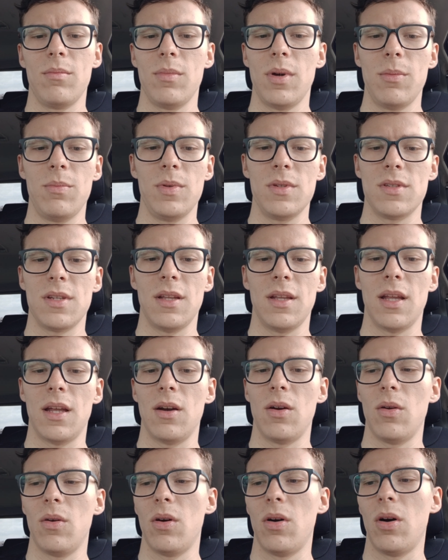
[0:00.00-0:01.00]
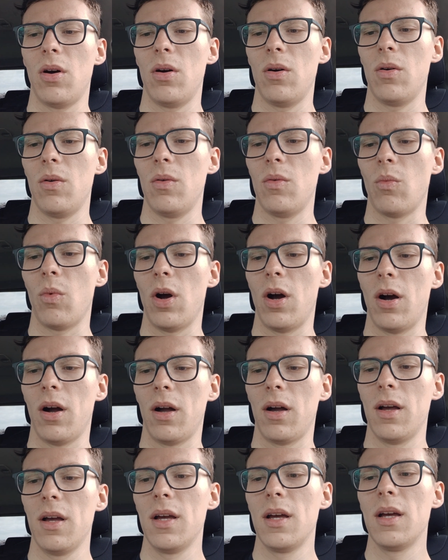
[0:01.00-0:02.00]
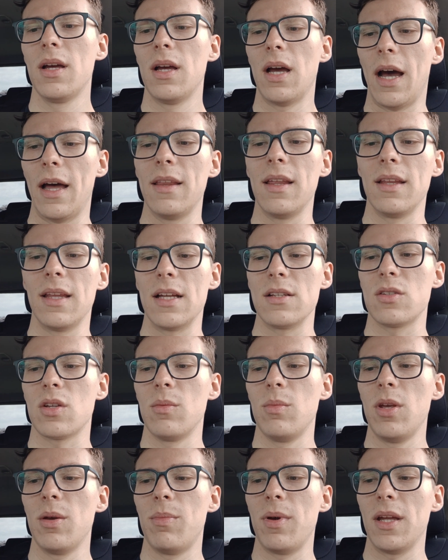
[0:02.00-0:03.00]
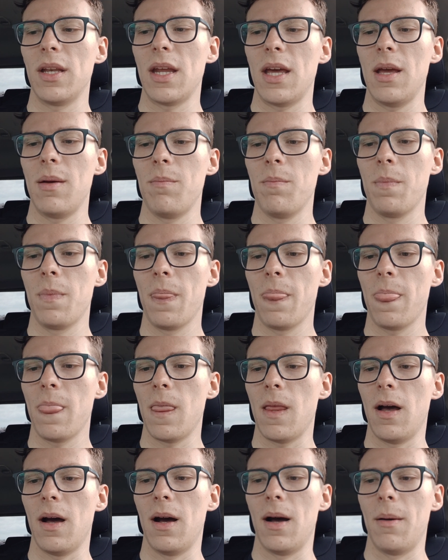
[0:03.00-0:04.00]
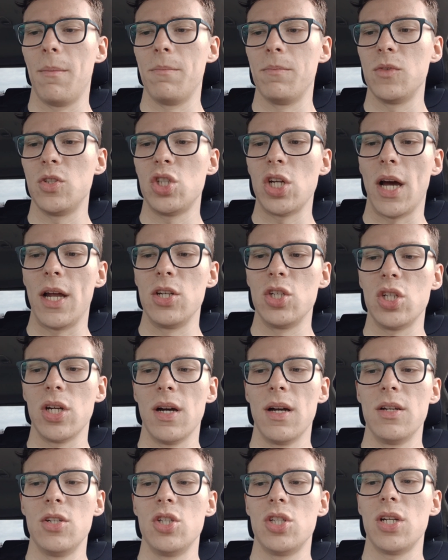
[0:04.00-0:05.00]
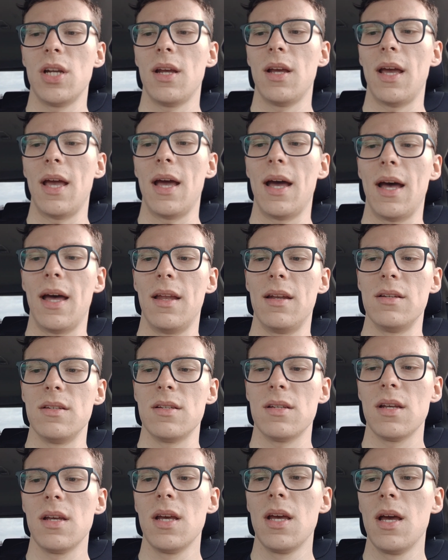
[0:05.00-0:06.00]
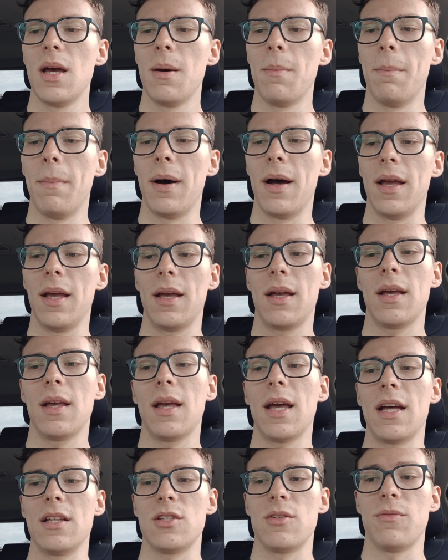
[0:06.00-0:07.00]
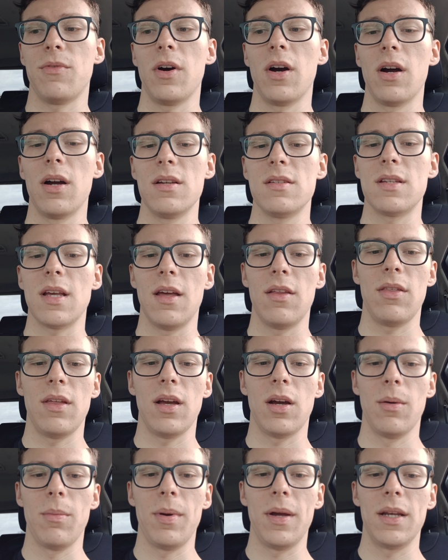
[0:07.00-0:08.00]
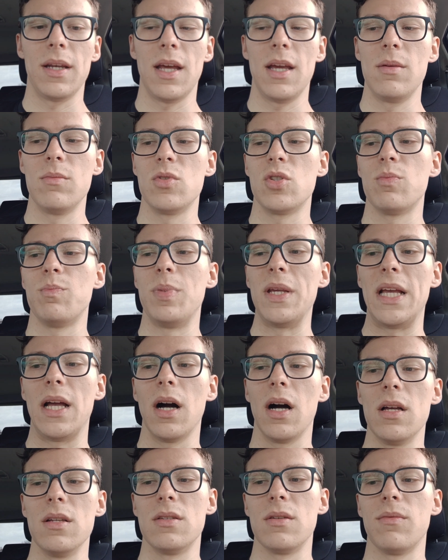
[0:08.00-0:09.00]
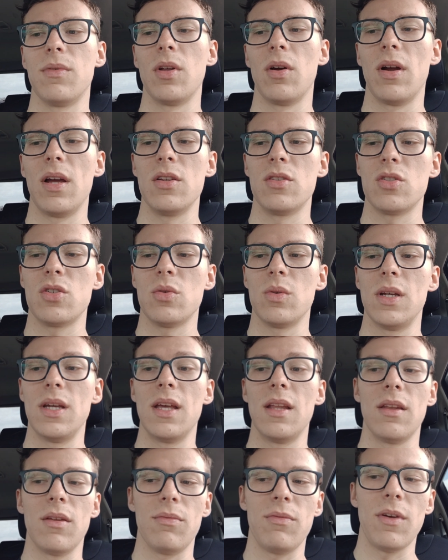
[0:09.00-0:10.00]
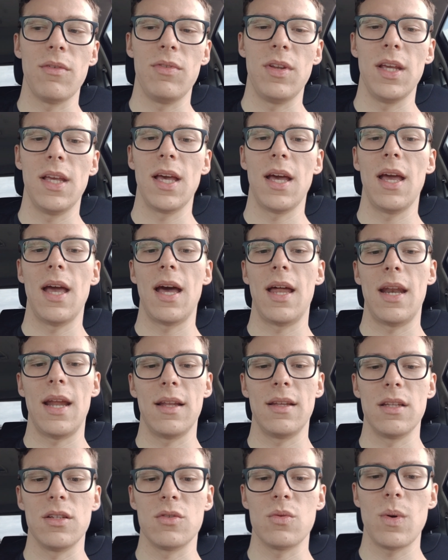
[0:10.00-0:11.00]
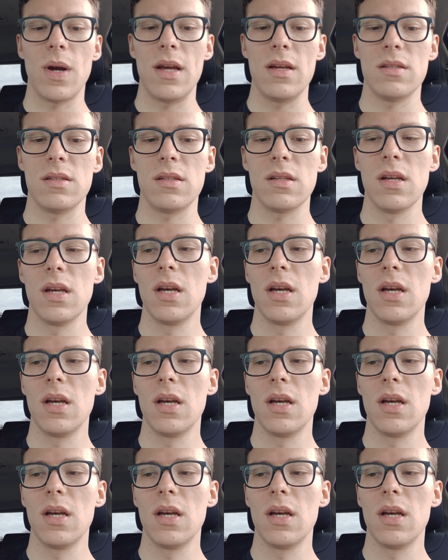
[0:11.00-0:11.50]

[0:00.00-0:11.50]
might be saying that wrong. I think that's going to be a big name. John Judge and Mike Katsafaris, I think, are big names because of their history in the 50K and at this race.